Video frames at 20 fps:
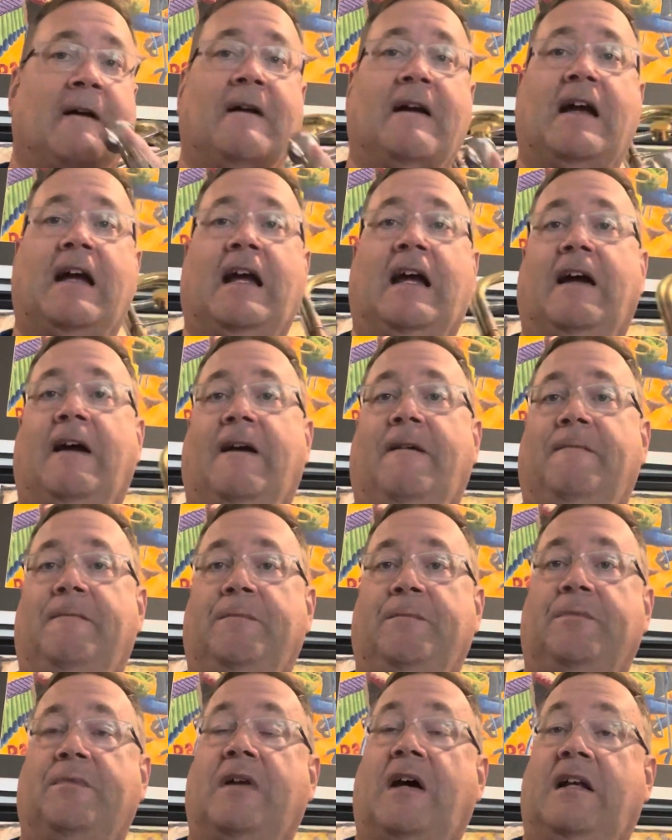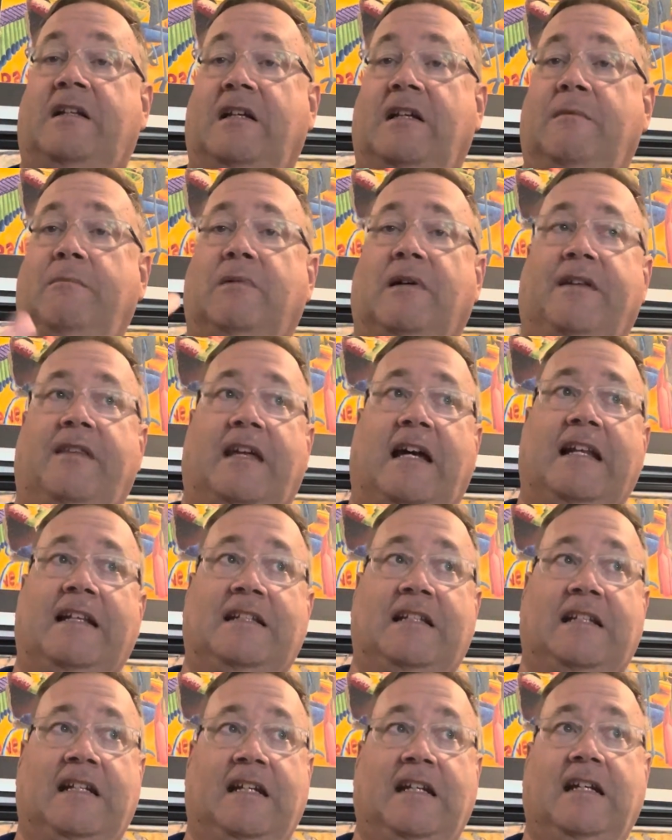And I did play that
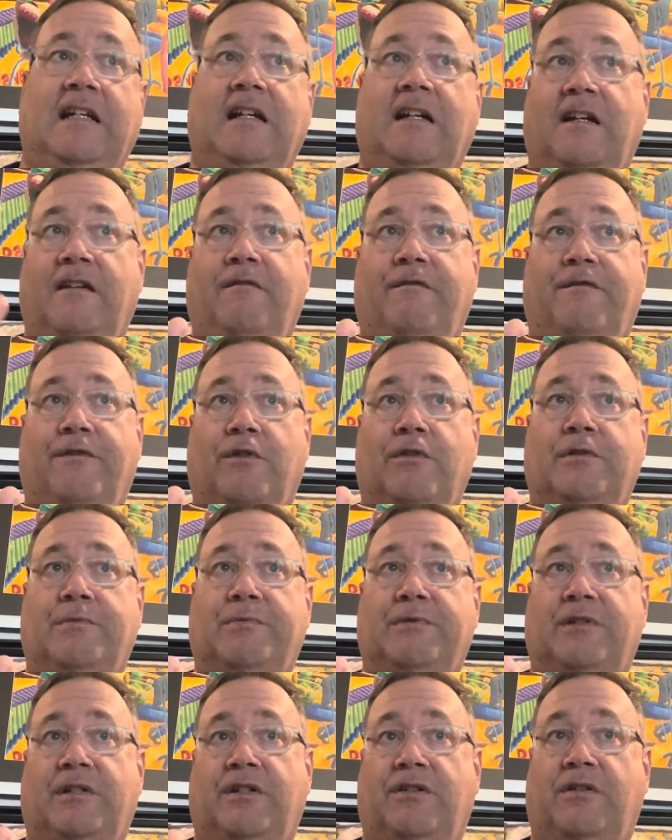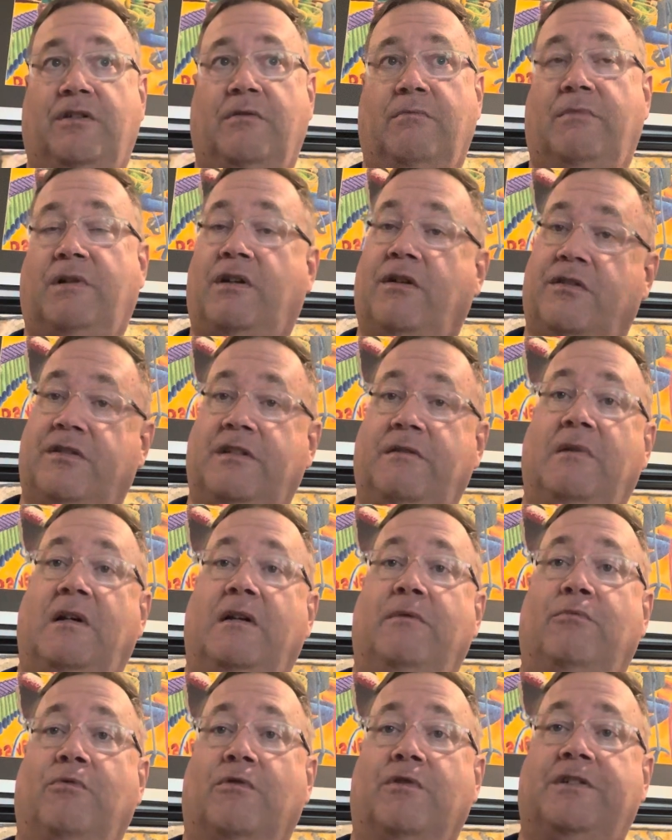D in first position because it
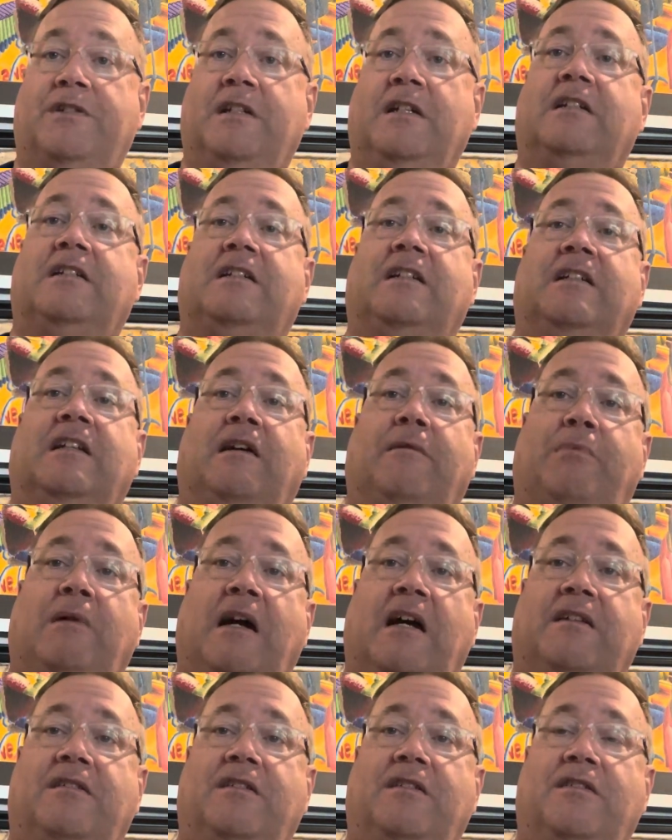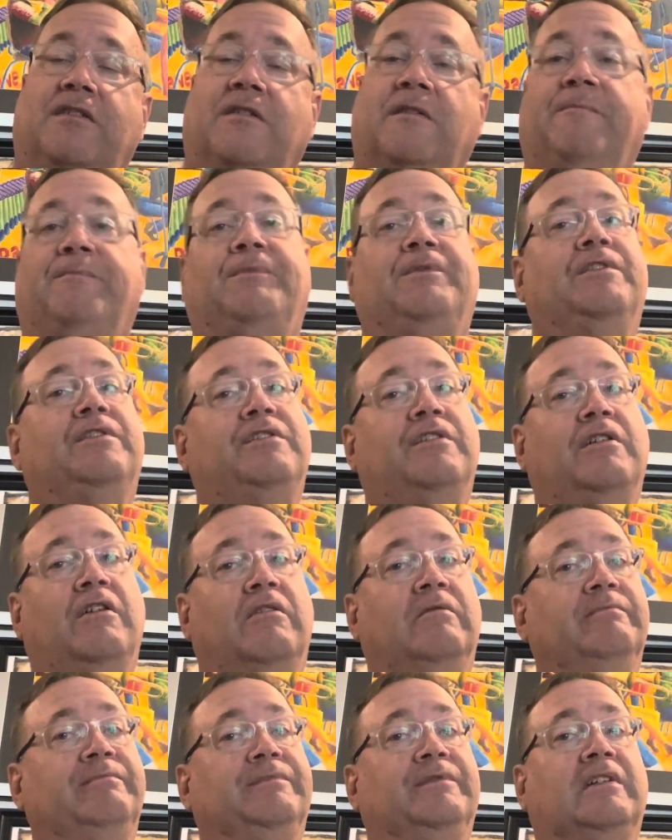made more sense in that passage.
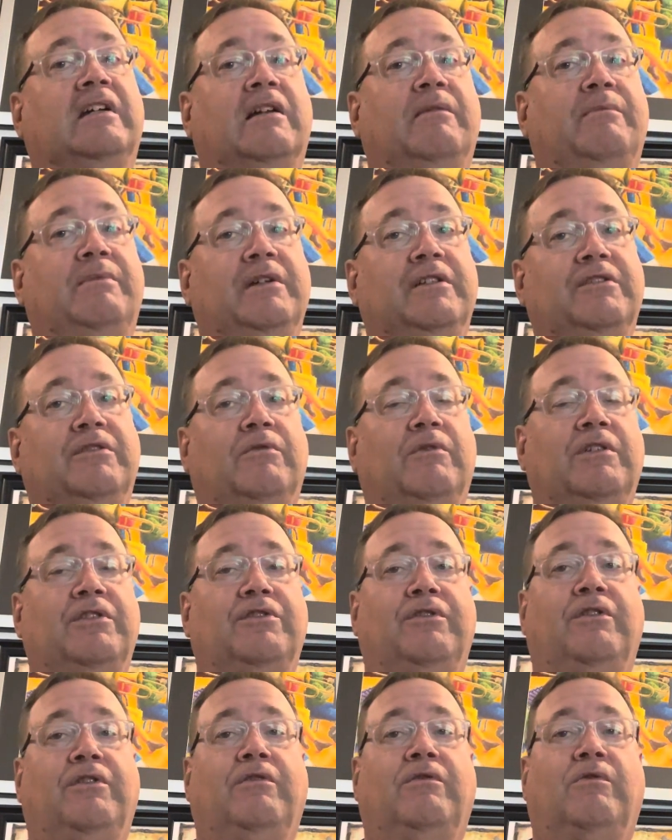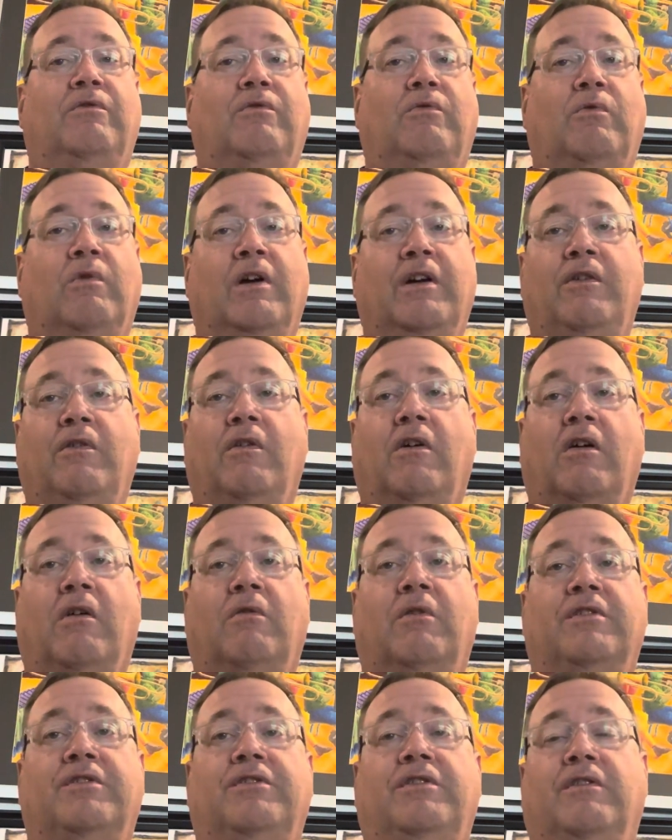So it kind of depends on where you are and
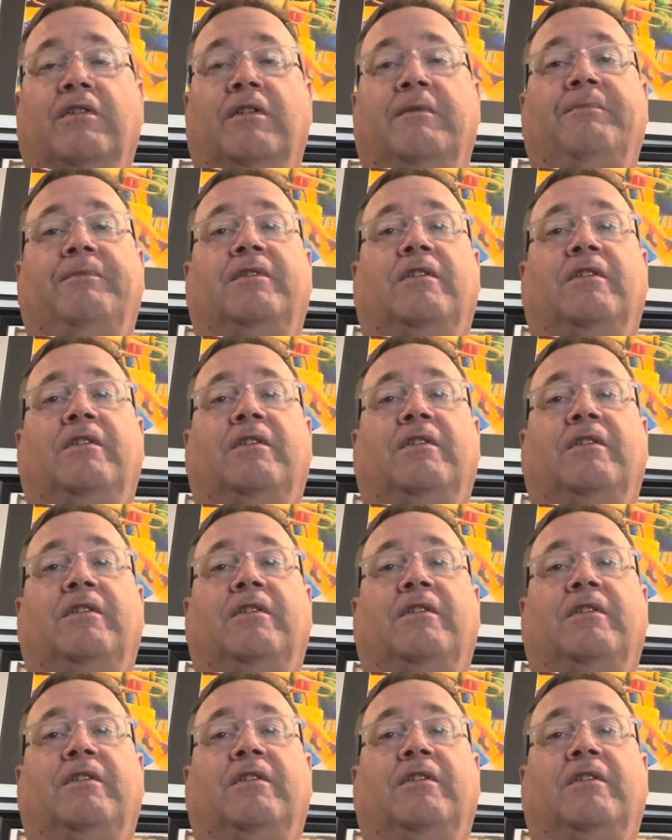what you're doing.